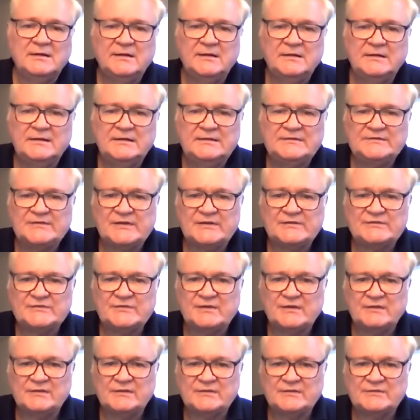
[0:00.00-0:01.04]
And he says
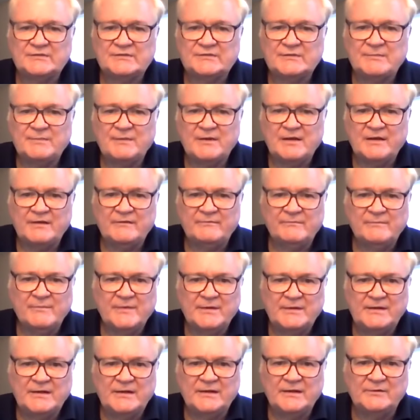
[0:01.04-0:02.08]
the supply of
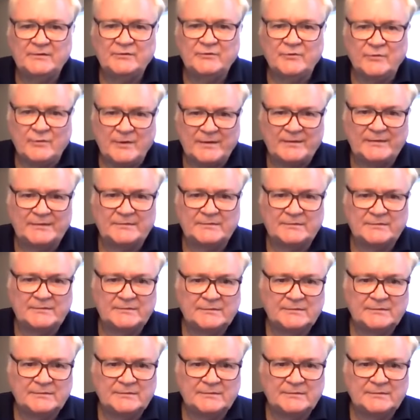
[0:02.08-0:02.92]
money and credit